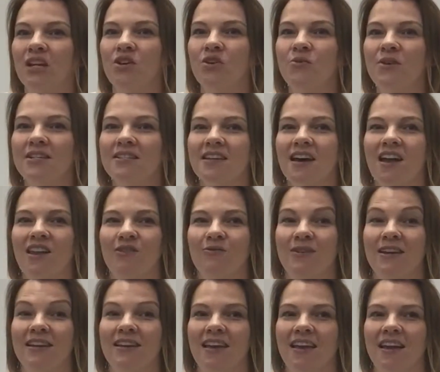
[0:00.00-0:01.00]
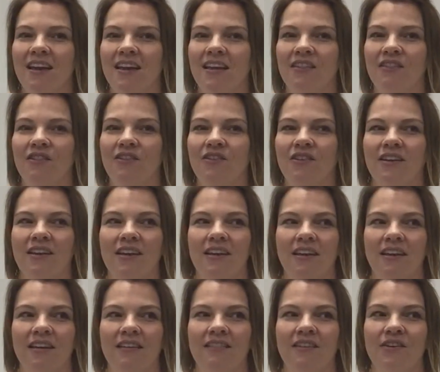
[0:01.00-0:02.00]
Who has Halloween candy
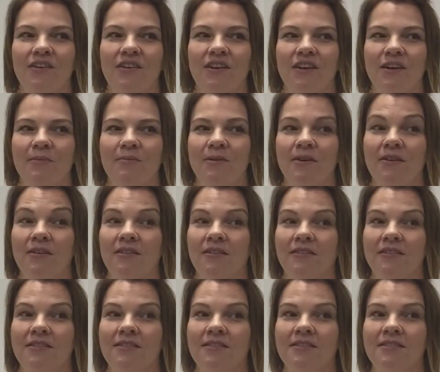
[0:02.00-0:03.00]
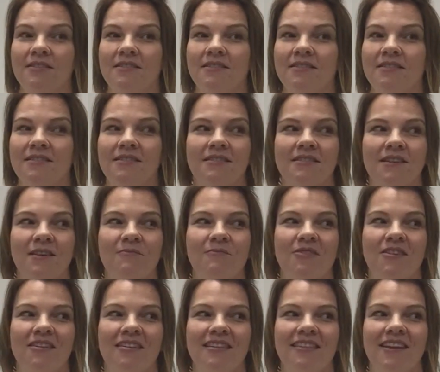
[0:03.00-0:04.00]
lurking in their cupboards
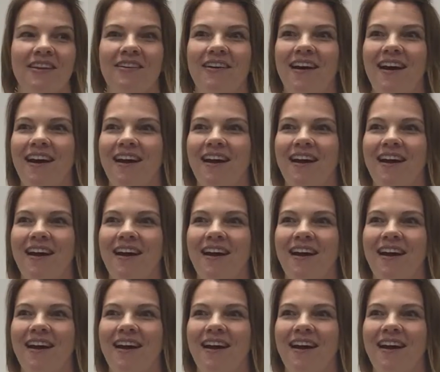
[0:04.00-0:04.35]
somewhere in their house?